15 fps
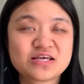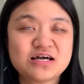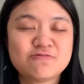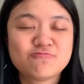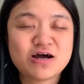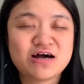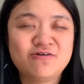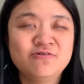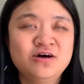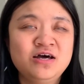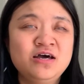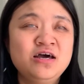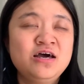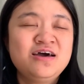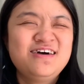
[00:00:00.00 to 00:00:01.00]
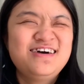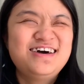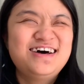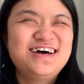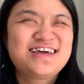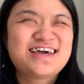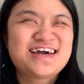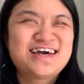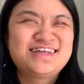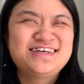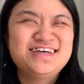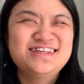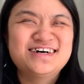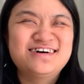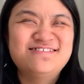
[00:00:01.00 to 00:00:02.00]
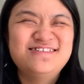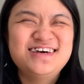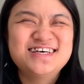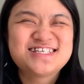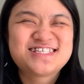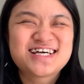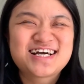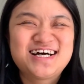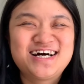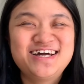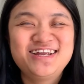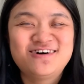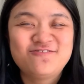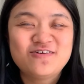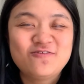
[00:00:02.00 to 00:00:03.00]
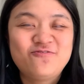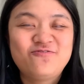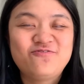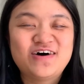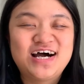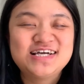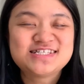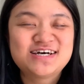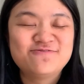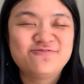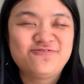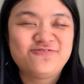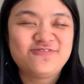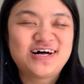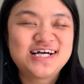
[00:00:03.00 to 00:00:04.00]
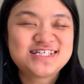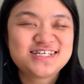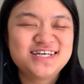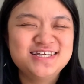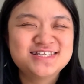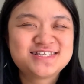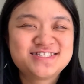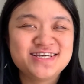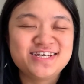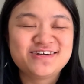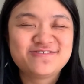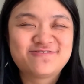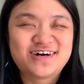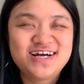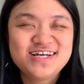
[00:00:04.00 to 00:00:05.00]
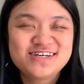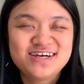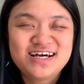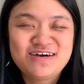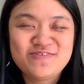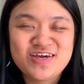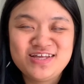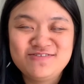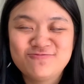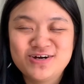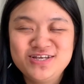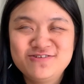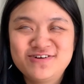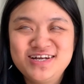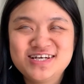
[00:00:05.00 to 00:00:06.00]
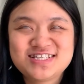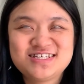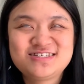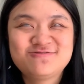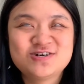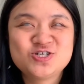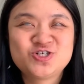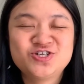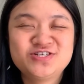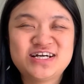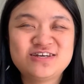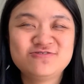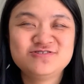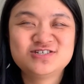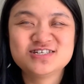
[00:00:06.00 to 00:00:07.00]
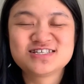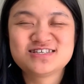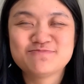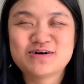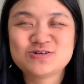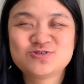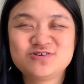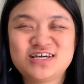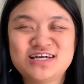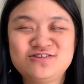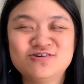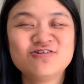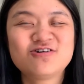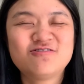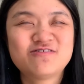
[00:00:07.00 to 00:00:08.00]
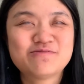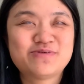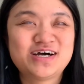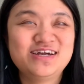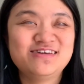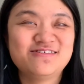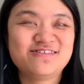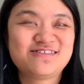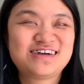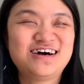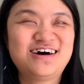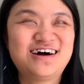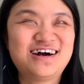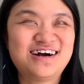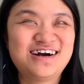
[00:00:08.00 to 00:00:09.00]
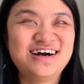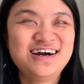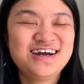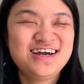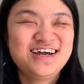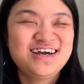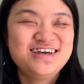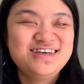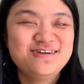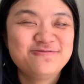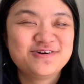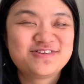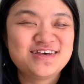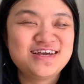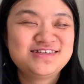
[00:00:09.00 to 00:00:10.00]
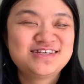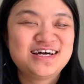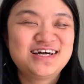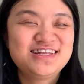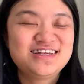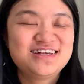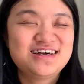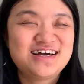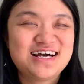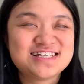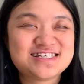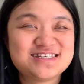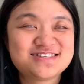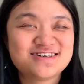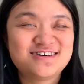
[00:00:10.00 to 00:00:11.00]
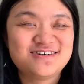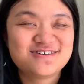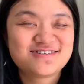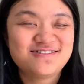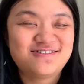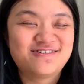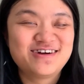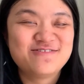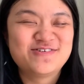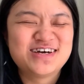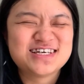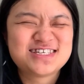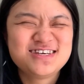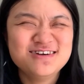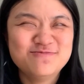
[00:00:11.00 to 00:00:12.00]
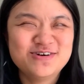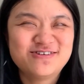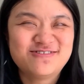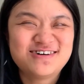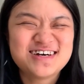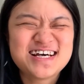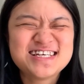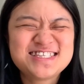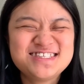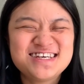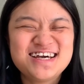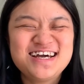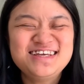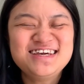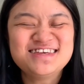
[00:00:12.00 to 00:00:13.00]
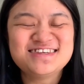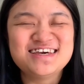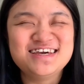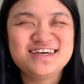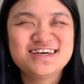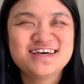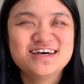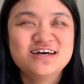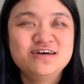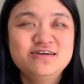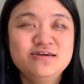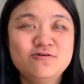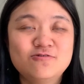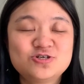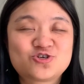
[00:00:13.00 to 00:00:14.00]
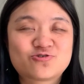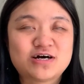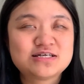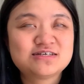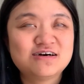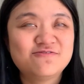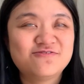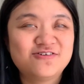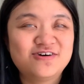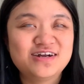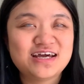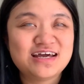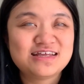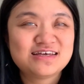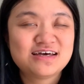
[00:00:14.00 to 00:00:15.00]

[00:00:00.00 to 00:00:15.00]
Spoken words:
Well, again, it's the kind of a fight and flight instinct, right? I mean, when you're in a situation that you're just about to get knocked over by the car, you would think that as a dog or even as human or as anything, you will try to avoid it.